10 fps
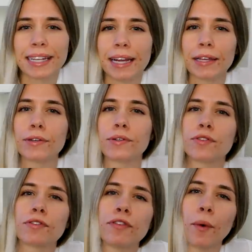that I
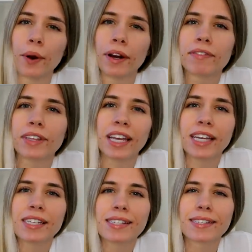used 4 of
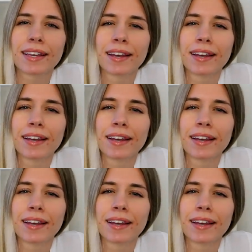these